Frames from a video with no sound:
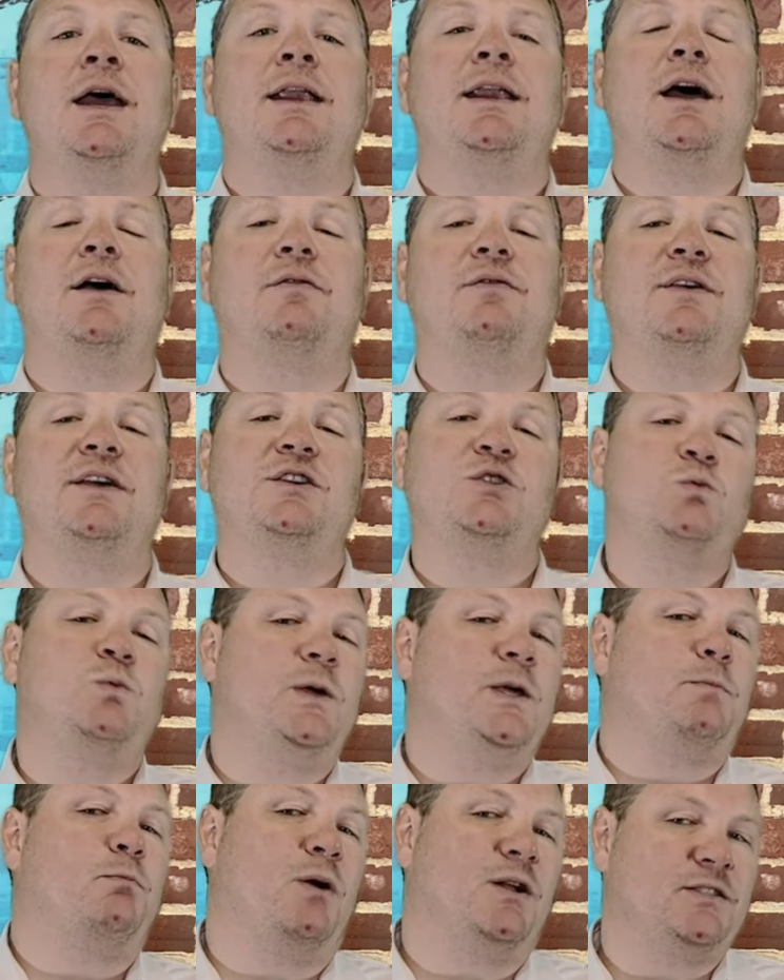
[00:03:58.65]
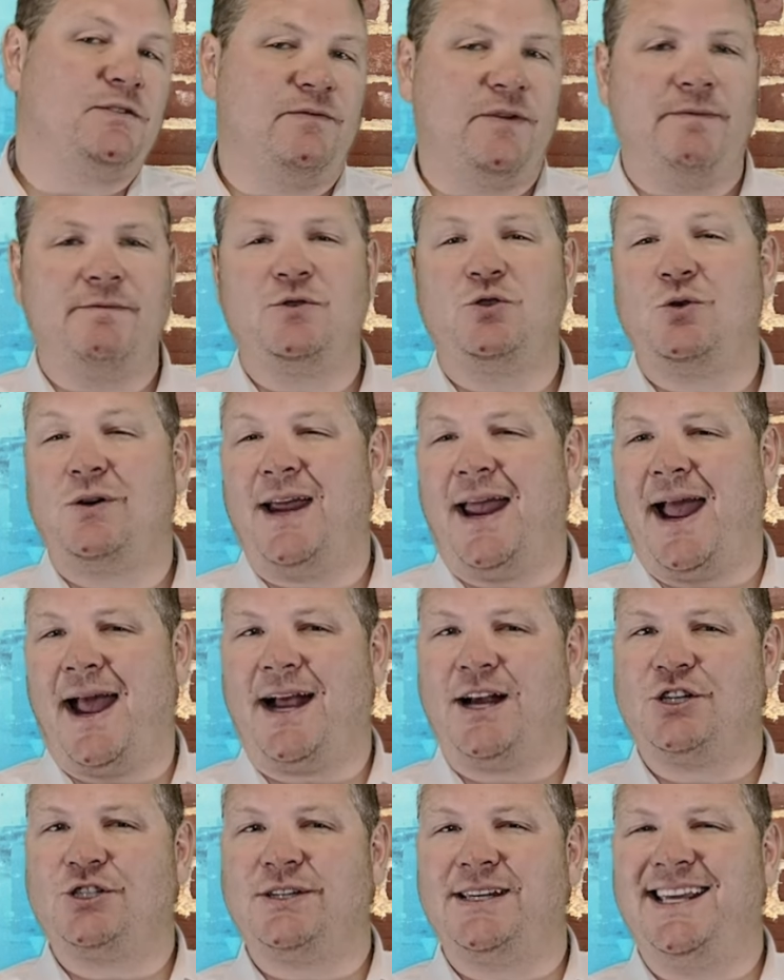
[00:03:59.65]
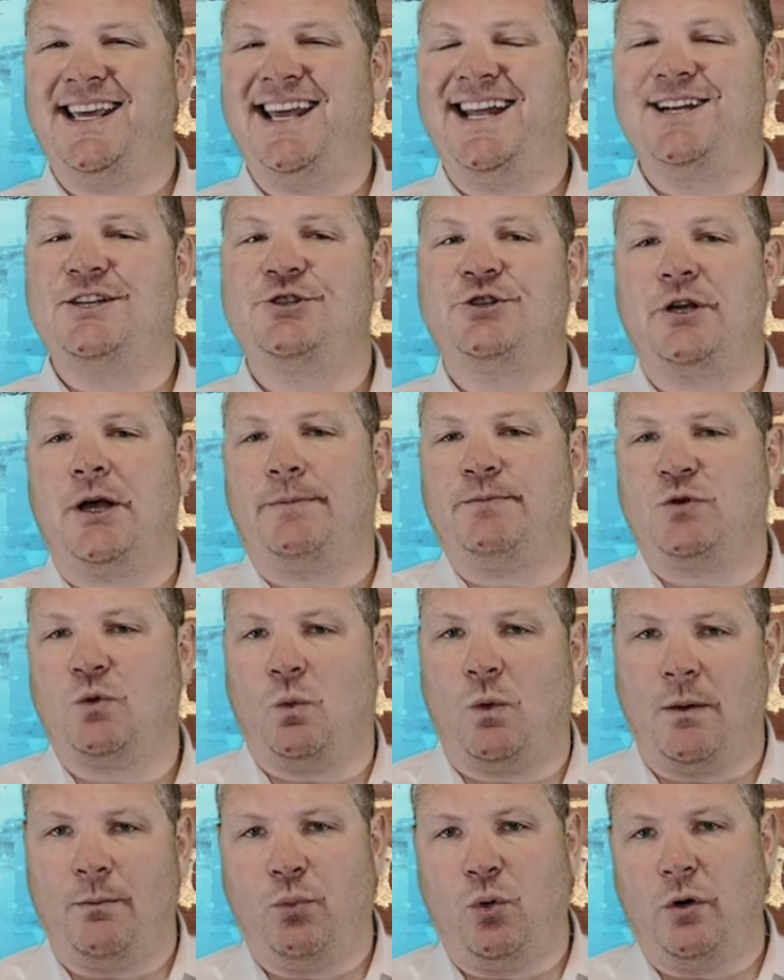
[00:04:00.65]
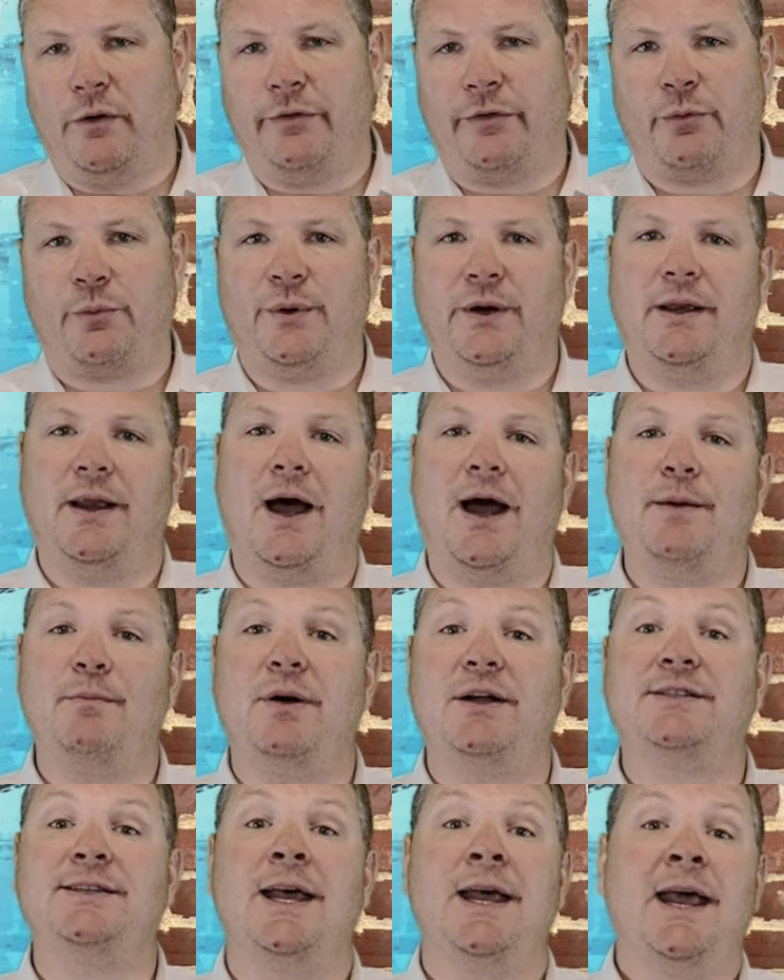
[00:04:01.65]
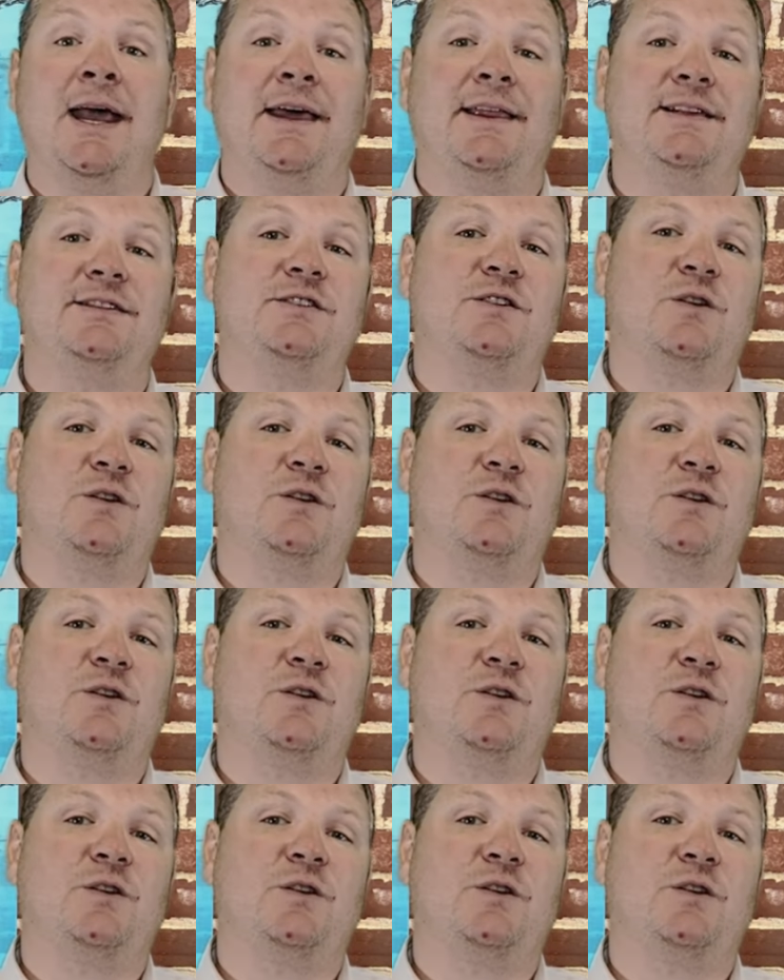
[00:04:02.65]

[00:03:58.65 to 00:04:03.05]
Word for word: Now, this week, months of inventory actually inched up to 1.39 months. this is